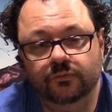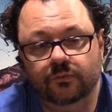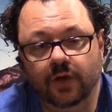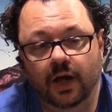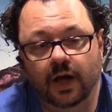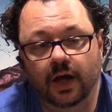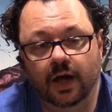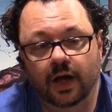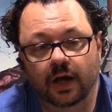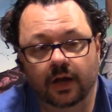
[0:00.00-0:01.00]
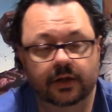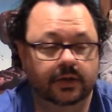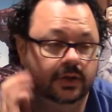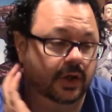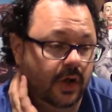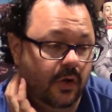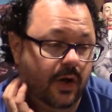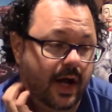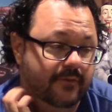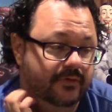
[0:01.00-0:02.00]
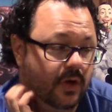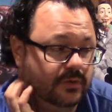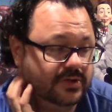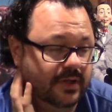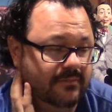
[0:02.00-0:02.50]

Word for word: uh, you know, I've known some